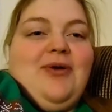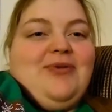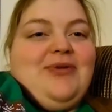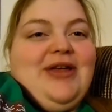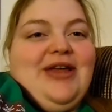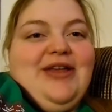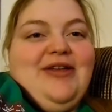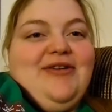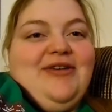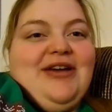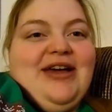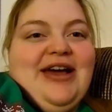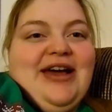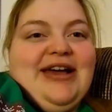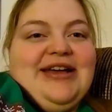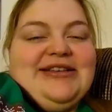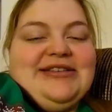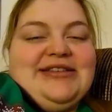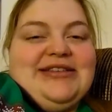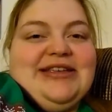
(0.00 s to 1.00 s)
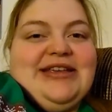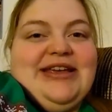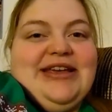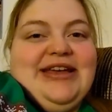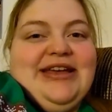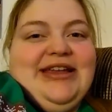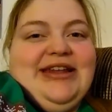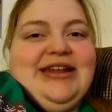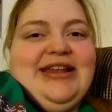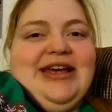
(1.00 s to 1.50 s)
update you guys
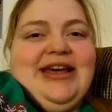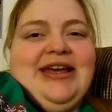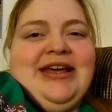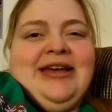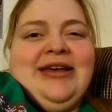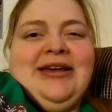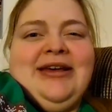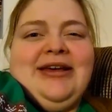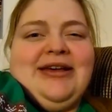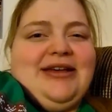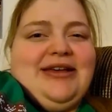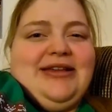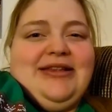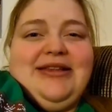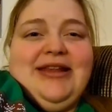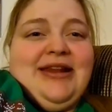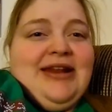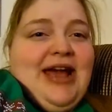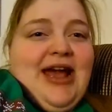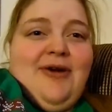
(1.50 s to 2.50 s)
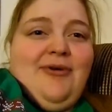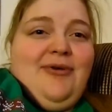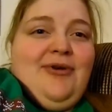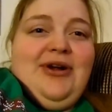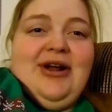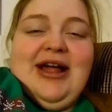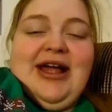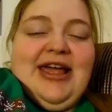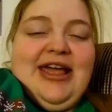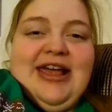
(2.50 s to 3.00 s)
in an
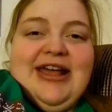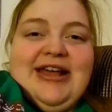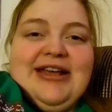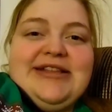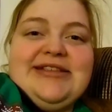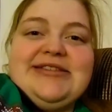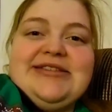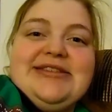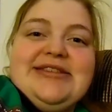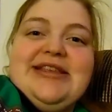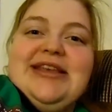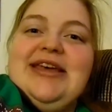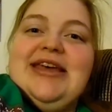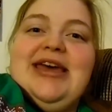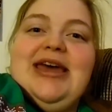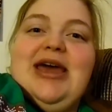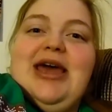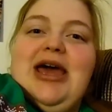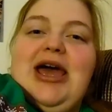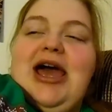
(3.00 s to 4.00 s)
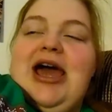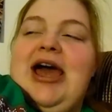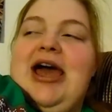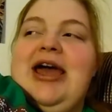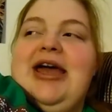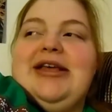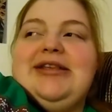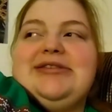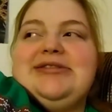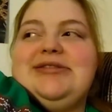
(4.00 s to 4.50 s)
hour, I guess. I